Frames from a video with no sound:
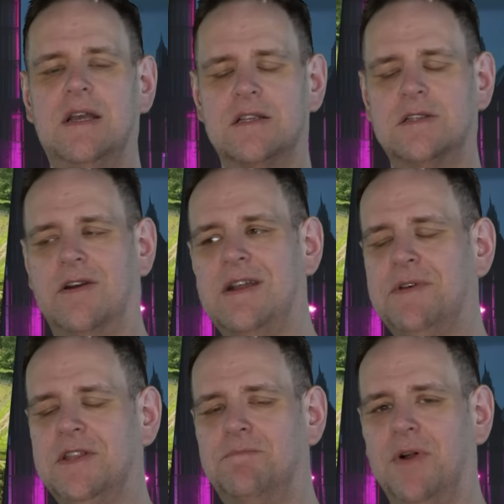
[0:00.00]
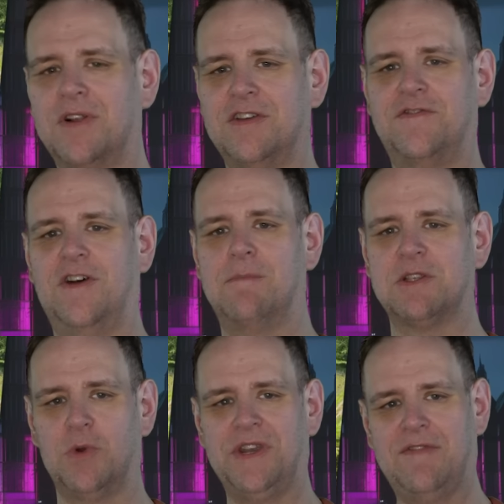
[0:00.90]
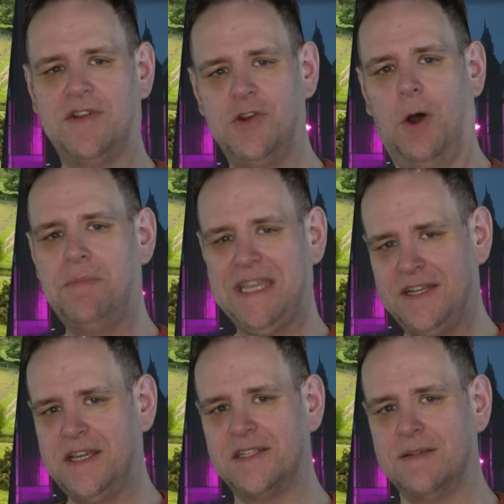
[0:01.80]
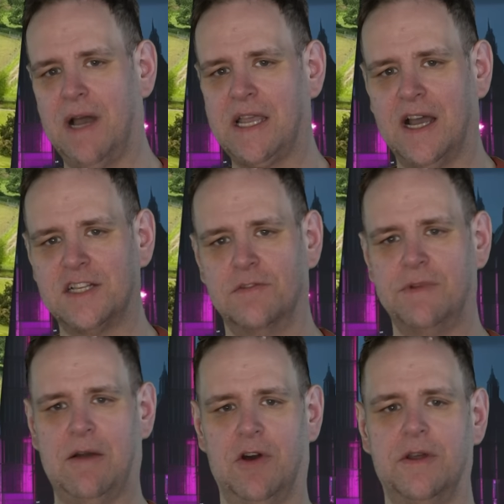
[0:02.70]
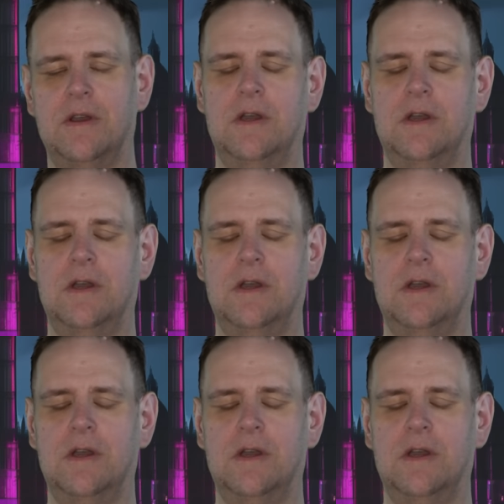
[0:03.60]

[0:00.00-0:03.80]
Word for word: Sorry, but the bulk of farmers will never not be idiots in my eyes from now on.